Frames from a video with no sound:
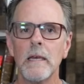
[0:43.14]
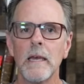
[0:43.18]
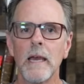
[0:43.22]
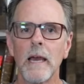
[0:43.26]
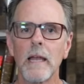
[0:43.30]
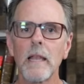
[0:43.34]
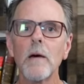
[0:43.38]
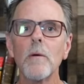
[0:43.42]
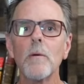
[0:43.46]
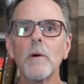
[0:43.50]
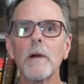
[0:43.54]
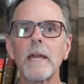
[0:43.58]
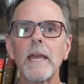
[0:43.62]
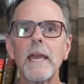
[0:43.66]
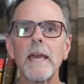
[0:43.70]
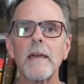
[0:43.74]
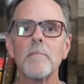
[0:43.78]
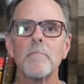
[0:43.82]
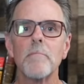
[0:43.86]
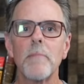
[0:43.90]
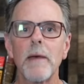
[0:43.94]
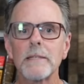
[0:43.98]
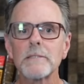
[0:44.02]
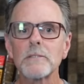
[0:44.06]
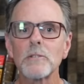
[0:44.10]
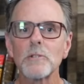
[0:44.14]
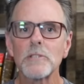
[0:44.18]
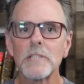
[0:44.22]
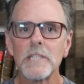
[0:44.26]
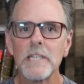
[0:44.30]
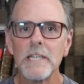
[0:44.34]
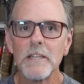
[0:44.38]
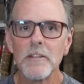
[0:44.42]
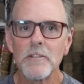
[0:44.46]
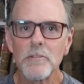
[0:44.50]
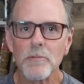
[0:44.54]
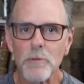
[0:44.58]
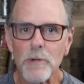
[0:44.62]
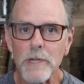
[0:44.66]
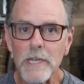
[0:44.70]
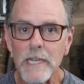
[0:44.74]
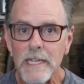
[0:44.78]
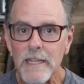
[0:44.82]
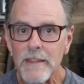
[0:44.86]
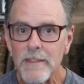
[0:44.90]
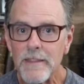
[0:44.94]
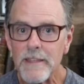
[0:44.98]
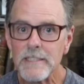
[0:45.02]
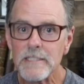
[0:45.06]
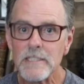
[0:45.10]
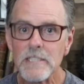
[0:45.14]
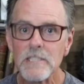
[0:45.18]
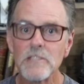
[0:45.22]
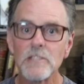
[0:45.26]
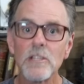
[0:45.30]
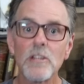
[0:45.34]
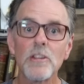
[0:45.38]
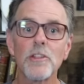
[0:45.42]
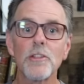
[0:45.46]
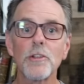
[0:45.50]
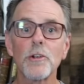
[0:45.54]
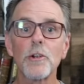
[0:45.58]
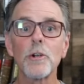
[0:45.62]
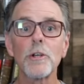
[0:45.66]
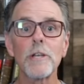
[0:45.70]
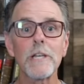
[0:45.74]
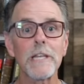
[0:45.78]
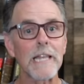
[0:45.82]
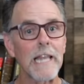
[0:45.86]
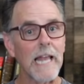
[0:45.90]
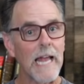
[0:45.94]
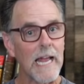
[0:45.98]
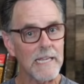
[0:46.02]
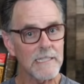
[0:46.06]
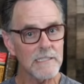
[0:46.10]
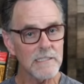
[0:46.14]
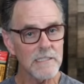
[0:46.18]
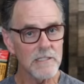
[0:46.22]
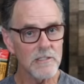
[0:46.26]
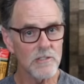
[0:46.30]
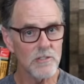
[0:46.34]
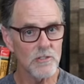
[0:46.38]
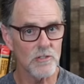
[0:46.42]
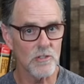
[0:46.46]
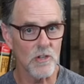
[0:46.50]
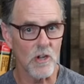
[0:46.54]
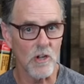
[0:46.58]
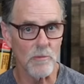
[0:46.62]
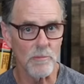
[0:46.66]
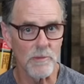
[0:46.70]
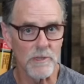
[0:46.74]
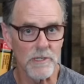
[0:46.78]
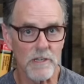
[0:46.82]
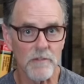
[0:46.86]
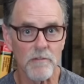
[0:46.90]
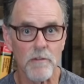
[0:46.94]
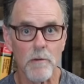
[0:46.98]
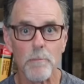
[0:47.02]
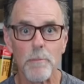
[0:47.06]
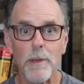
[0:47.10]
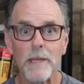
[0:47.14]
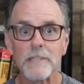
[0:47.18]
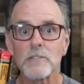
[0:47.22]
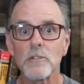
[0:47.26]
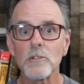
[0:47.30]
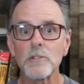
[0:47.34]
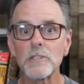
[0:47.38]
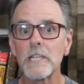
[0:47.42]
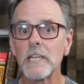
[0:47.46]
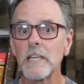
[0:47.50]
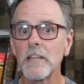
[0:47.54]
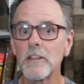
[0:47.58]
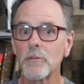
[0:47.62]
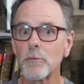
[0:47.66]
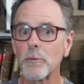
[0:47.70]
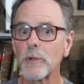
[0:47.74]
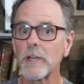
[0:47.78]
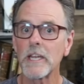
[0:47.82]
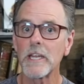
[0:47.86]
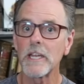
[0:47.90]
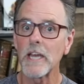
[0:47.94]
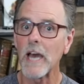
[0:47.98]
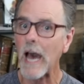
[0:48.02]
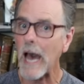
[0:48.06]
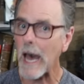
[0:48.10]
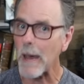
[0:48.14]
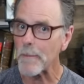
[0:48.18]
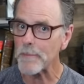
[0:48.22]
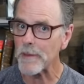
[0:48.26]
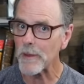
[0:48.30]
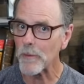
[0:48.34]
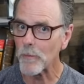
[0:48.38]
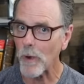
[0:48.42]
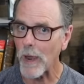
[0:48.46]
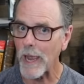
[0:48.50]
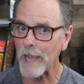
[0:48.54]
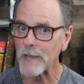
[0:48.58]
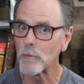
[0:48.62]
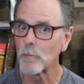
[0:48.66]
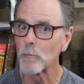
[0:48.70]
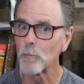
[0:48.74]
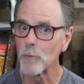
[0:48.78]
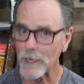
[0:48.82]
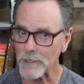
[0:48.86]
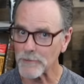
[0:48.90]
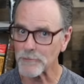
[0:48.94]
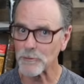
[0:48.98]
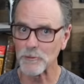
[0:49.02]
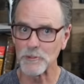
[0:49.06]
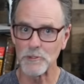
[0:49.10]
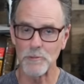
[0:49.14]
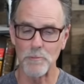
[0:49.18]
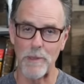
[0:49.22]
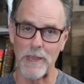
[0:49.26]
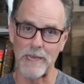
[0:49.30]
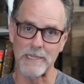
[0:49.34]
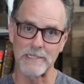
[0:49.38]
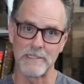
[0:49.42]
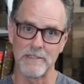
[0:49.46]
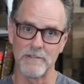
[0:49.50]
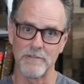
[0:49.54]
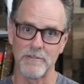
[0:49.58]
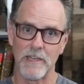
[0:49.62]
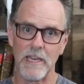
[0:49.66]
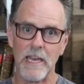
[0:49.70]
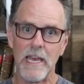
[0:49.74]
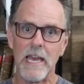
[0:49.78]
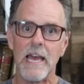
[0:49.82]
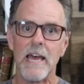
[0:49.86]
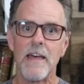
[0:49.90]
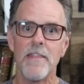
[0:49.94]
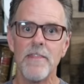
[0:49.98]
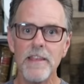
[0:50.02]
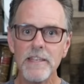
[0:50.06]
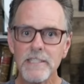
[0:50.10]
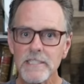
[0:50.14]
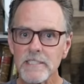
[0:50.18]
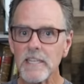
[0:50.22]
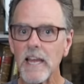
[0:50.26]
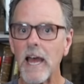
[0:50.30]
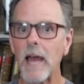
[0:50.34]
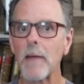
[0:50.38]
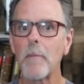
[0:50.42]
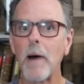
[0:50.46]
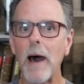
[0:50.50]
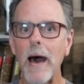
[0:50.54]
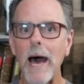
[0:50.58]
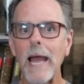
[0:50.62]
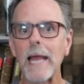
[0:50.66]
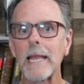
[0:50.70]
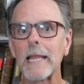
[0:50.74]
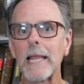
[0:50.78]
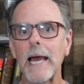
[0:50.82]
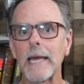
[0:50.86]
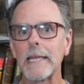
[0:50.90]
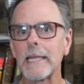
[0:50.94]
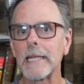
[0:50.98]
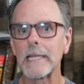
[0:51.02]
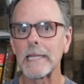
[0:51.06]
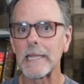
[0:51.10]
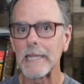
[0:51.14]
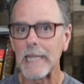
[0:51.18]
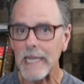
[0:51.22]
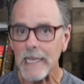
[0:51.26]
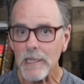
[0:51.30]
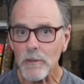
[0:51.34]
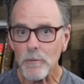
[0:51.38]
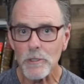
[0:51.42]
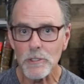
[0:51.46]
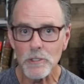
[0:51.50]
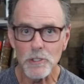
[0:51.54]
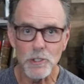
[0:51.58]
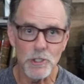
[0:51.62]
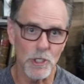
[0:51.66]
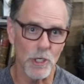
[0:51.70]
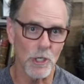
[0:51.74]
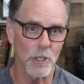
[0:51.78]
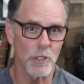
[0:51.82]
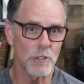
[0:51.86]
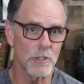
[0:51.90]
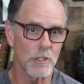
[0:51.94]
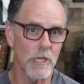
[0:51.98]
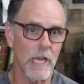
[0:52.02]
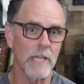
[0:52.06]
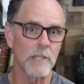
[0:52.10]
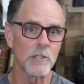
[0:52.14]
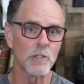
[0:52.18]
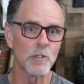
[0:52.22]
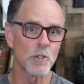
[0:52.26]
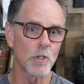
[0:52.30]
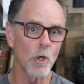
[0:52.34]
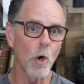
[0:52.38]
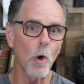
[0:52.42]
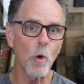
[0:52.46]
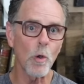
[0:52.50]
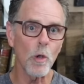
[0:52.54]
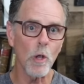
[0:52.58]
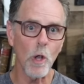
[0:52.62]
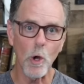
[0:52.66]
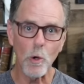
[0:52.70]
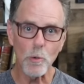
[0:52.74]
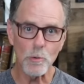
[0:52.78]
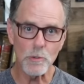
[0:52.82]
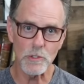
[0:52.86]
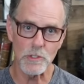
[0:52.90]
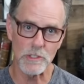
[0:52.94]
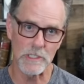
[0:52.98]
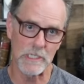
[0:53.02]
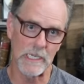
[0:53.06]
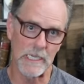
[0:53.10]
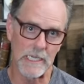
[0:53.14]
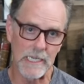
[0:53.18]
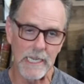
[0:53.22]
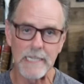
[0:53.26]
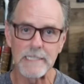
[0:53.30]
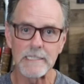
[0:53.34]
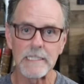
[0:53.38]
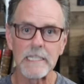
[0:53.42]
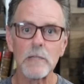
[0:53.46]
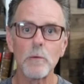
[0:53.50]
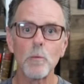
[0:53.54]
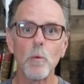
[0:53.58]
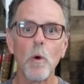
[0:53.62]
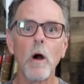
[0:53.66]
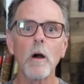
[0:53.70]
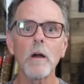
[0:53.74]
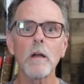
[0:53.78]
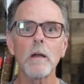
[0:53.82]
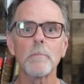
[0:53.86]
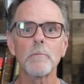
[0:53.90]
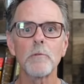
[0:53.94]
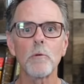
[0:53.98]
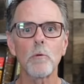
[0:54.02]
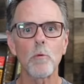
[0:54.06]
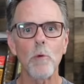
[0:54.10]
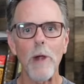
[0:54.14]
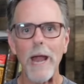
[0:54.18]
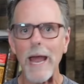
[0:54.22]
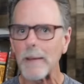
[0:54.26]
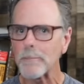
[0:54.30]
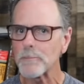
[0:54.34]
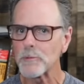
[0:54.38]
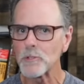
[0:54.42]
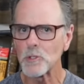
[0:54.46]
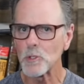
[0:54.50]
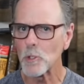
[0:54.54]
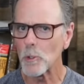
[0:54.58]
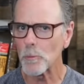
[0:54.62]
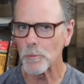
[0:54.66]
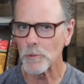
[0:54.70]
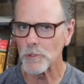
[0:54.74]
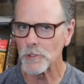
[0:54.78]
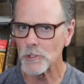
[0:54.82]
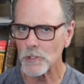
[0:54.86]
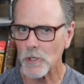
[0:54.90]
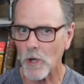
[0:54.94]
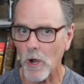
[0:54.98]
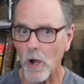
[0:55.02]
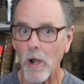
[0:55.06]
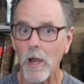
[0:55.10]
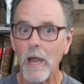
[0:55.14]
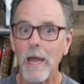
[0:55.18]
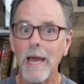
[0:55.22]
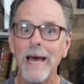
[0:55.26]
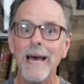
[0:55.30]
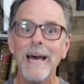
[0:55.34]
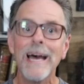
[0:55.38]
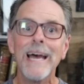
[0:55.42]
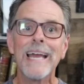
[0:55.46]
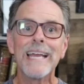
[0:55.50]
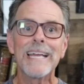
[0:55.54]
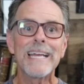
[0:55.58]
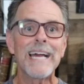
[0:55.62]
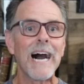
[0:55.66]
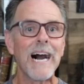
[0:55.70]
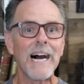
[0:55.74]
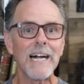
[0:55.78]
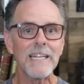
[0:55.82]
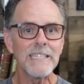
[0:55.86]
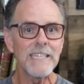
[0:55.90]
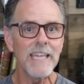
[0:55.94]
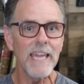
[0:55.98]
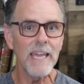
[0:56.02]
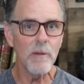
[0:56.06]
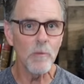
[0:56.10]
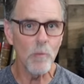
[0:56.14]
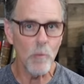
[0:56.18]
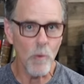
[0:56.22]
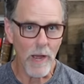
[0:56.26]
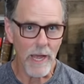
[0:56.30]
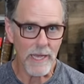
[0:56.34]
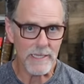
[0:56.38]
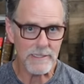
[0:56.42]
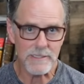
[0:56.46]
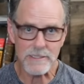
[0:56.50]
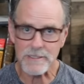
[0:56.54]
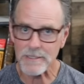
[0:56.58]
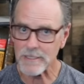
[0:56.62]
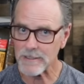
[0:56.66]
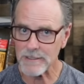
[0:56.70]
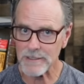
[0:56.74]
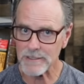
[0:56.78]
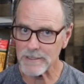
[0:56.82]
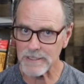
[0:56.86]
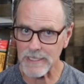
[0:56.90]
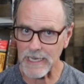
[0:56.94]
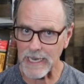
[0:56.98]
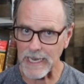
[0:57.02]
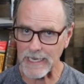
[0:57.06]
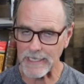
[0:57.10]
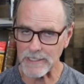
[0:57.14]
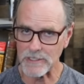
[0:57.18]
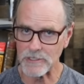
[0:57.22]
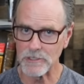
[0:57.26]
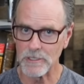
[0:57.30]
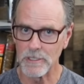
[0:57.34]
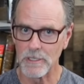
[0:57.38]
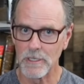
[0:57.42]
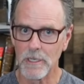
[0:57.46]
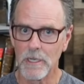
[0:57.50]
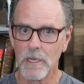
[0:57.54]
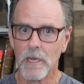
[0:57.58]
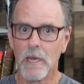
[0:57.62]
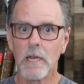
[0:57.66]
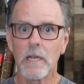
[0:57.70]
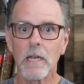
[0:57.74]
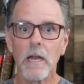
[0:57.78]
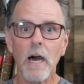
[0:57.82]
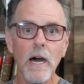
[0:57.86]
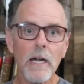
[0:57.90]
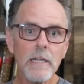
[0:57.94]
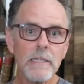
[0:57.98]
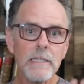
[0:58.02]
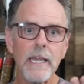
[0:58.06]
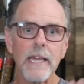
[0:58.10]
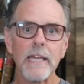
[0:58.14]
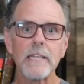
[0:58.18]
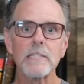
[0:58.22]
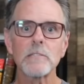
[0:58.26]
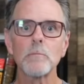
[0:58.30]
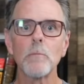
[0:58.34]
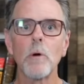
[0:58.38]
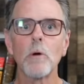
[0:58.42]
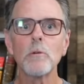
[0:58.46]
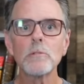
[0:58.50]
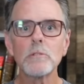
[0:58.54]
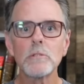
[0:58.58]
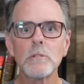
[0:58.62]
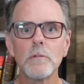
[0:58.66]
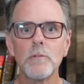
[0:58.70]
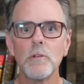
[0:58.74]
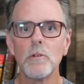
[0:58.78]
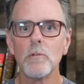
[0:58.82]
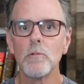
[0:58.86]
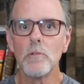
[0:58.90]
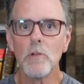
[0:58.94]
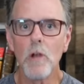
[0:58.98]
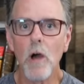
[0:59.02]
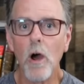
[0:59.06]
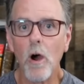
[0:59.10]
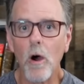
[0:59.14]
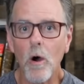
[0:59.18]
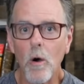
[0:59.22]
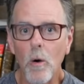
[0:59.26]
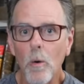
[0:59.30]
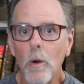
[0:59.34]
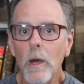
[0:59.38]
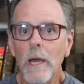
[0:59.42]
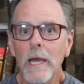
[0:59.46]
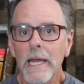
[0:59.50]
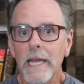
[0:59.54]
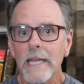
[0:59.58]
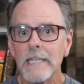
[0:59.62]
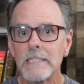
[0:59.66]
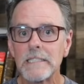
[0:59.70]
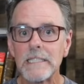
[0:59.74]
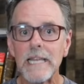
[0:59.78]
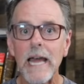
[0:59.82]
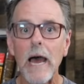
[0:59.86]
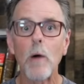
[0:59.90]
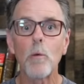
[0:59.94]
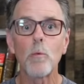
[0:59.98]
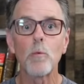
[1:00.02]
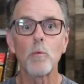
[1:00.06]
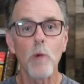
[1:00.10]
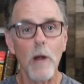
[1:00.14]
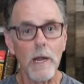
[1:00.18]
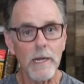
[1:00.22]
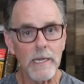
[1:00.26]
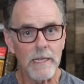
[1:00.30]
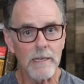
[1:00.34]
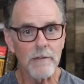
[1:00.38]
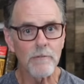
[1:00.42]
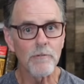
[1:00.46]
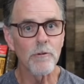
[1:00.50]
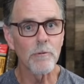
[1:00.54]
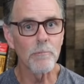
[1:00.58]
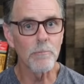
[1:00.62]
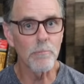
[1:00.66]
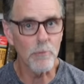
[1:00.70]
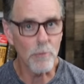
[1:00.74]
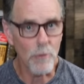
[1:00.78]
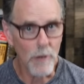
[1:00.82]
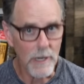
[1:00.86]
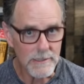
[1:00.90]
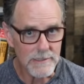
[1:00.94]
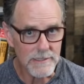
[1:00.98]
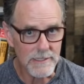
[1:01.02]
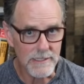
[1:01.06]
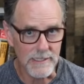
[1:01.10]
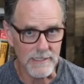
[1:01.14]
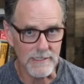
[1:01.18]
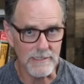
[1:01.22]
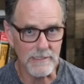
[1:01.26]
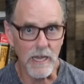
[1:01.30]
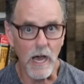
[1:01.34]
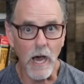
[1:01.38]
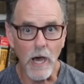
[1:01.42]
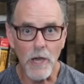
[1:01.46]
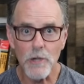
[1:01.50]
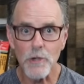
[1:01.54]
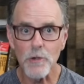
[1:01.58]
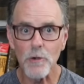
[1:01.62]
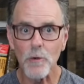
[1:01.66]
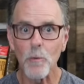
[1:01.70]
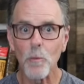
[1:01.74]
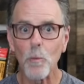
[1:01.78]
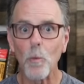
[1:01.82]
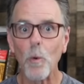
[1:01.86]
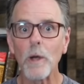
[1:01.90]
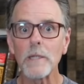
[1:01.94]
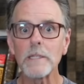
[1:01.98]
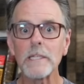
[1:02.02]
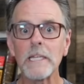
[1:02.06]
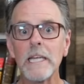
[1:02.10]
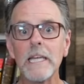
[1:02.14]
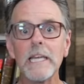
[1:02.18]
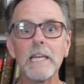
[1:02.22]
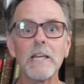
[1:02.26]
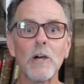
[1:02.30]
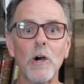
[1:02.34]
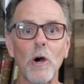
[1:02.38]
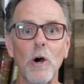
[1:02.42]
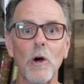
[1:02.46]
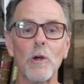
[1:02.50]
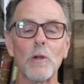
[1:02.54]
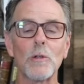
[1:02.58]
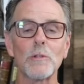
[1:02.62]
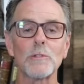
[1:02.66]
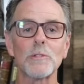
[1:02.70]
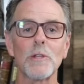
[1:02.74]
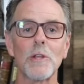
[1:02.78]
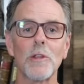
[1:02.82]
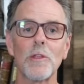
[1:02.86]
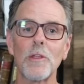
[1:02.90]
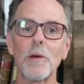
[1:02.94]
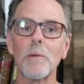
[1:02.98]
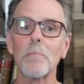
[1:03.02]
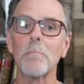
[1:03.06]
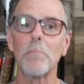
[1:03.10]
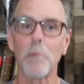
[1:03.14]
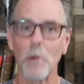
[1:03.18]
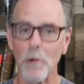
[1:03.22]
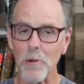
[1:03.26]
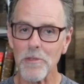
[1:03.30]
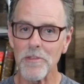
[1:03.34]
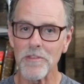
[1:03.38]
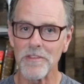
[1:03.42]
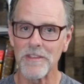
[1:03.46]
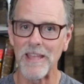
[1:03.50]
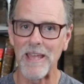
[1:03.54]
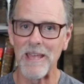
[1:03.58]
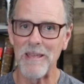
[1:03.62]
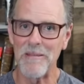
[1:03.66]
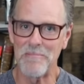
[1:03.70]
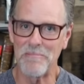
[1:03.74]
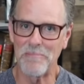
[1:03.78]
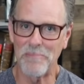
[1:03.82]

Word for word: Hello again, Bezel T3. This is the third and last installment of a Bezel T3 copyright retrospective, this time highlighting Lakewood Church and Joel Osteen as he welcomed rap superstar Kanye West to the stage. Kanye, as most of you know, is now running for president under what he calls the birthday